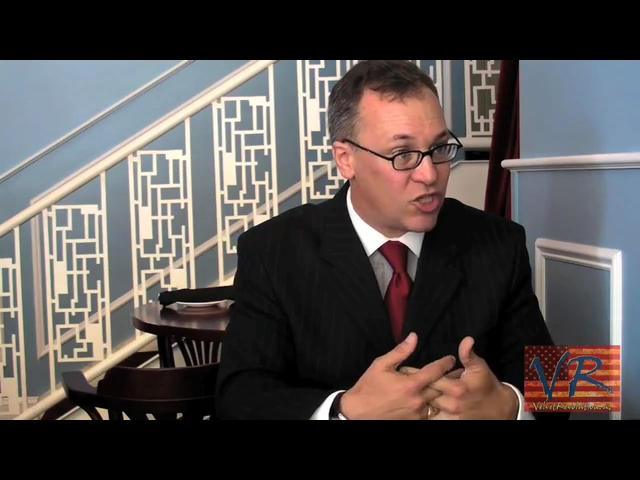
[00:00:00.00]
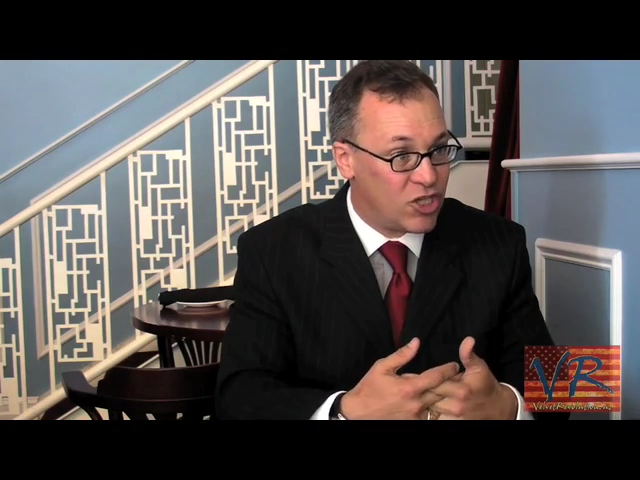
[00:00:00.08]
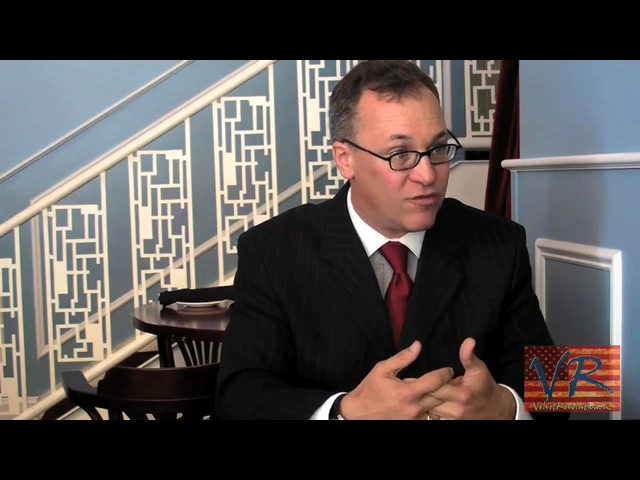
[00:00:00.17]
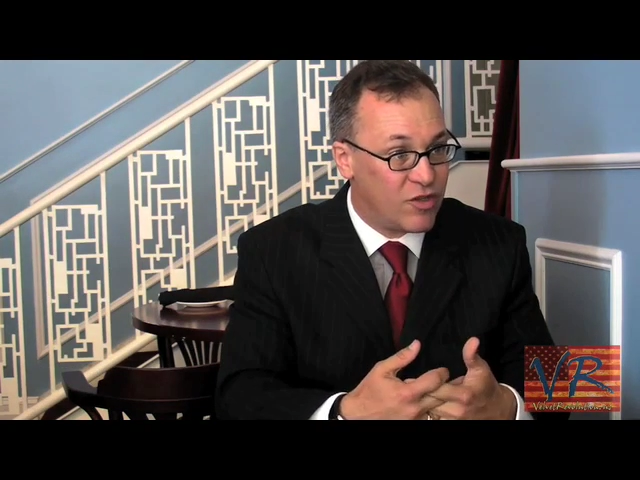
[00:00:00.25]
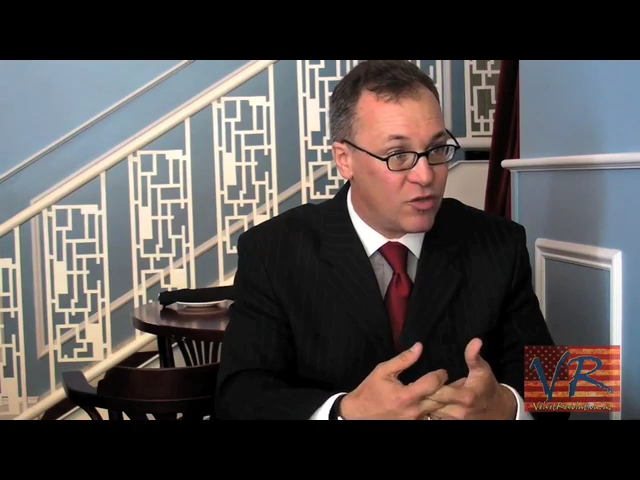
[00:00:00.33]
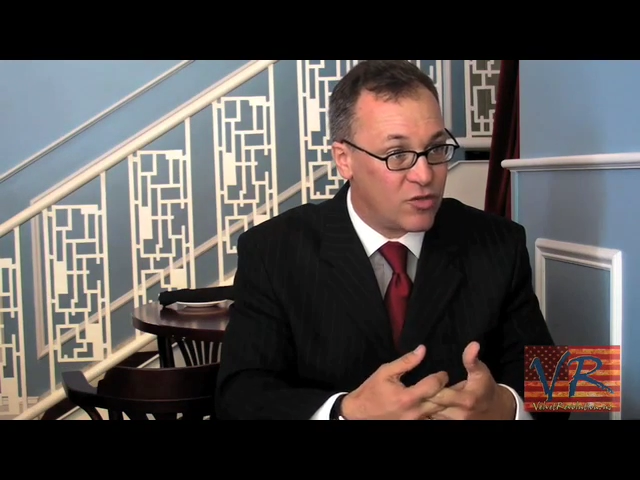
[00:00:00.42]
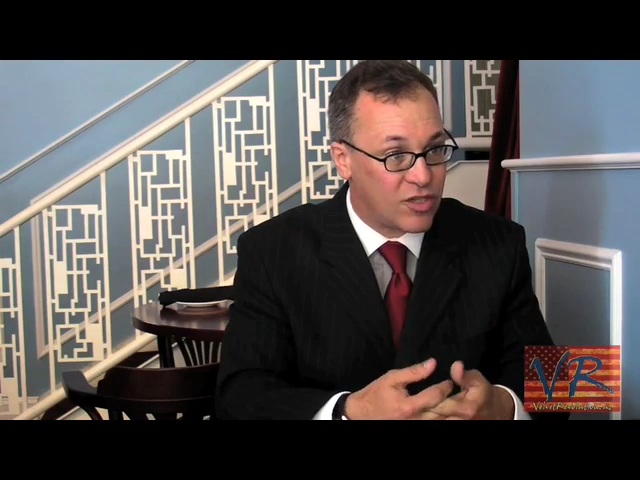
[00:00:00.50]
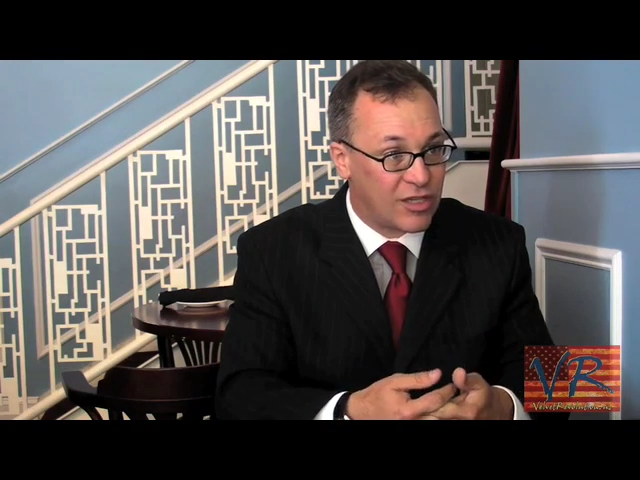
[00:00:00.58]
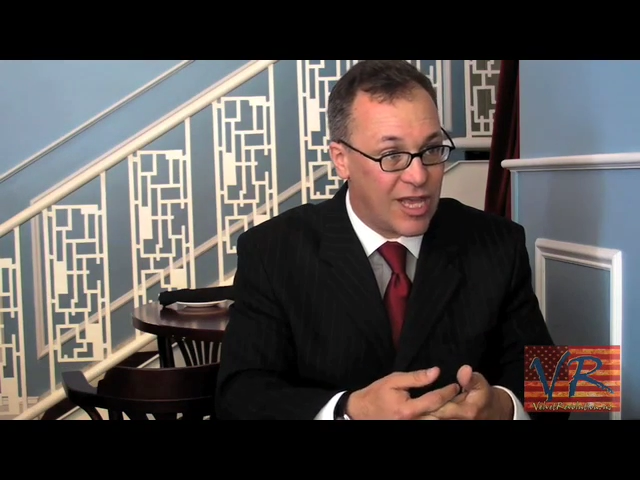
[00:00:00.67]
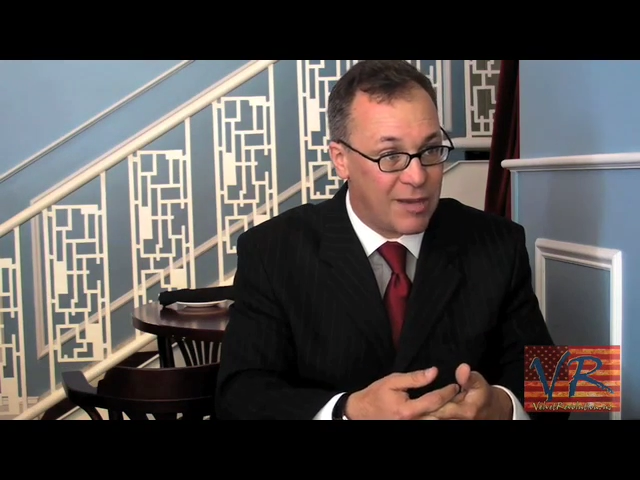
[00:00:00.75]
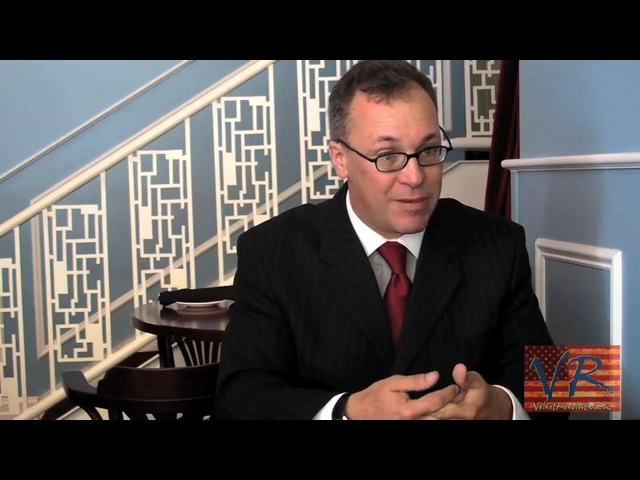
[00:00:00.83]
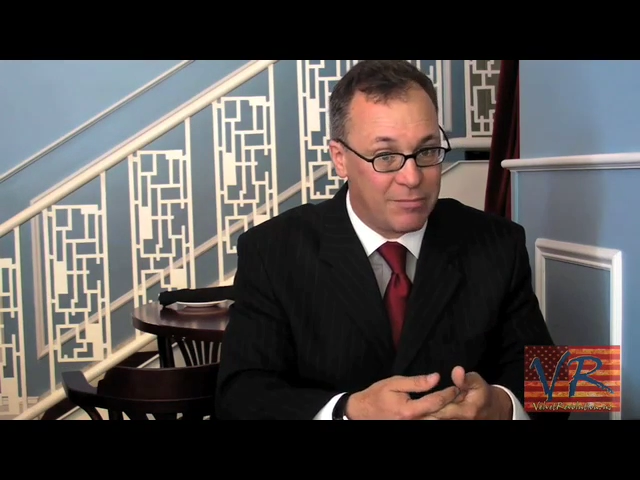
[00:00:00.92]
interviews that a
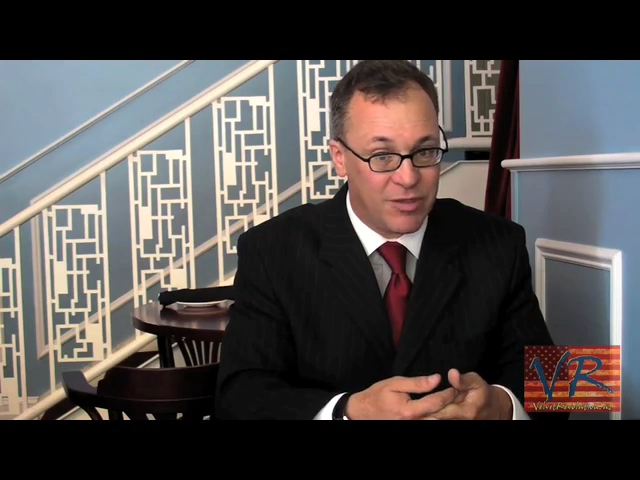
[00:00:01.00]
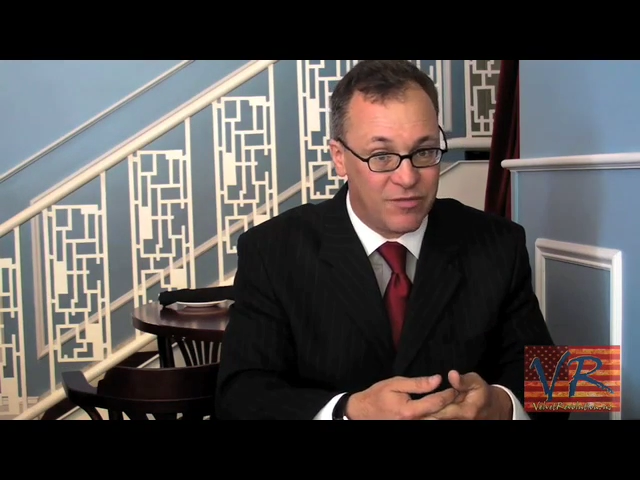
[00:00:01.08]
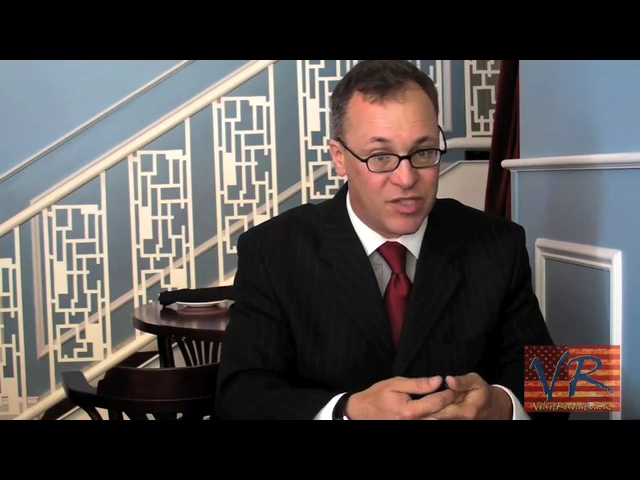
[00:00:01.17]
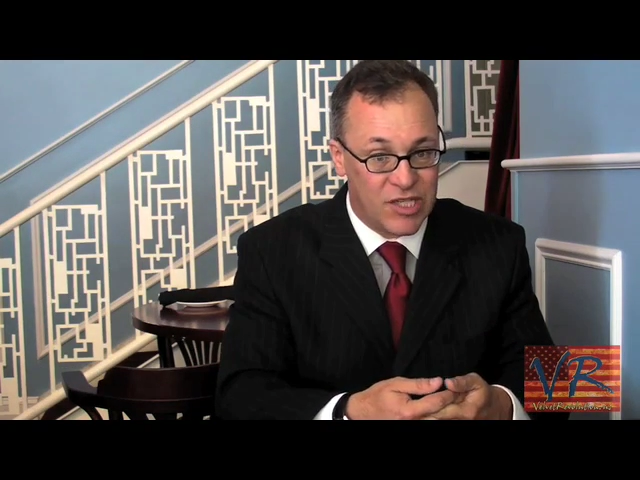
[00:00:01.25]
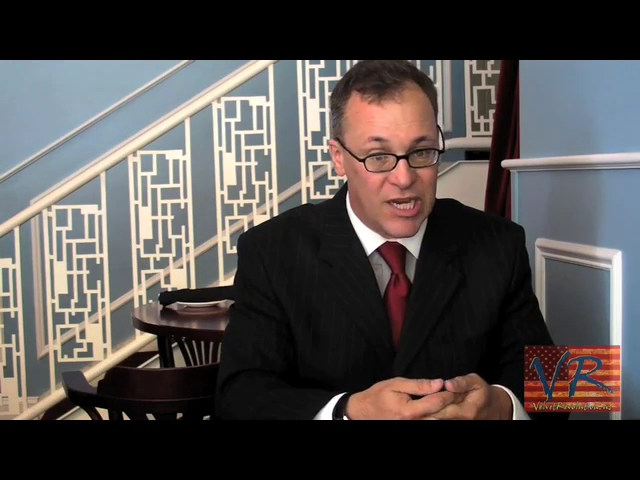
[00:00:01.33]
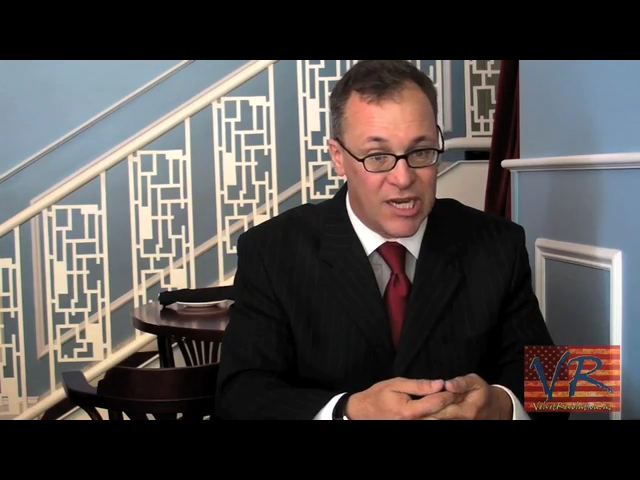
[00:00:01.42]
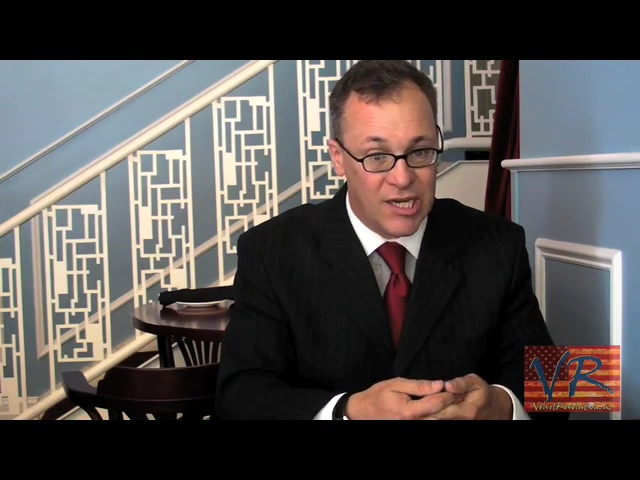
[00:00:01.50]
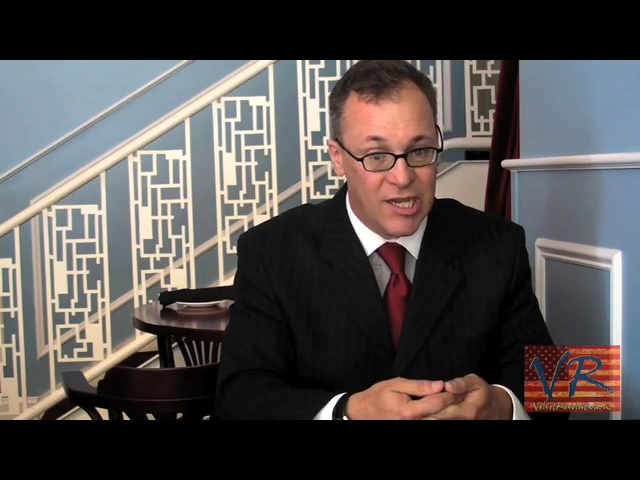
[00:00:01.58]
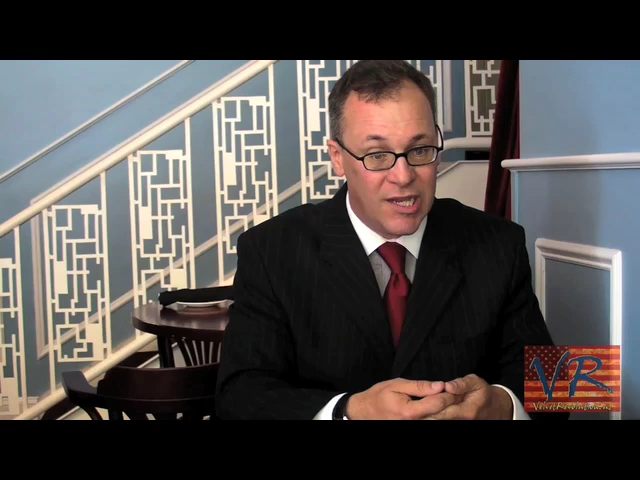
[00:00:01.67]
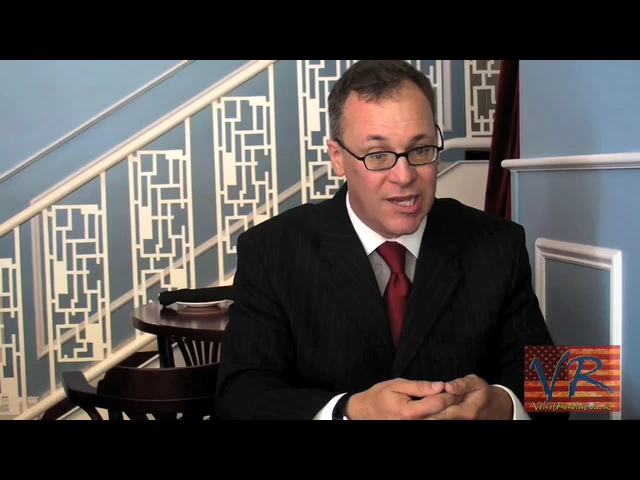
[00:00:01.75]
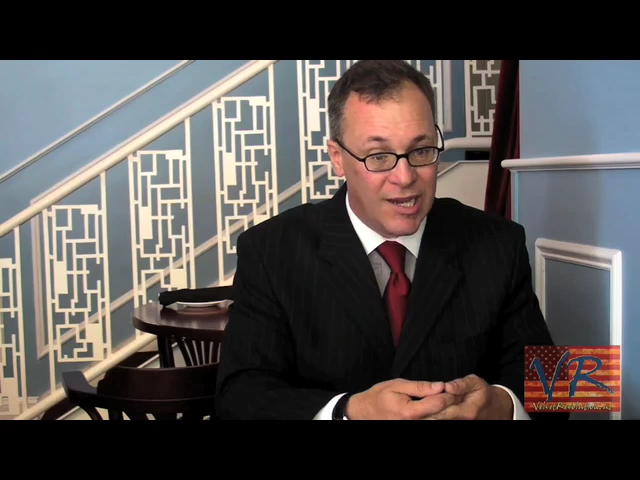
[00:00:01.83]
lot of people have seen,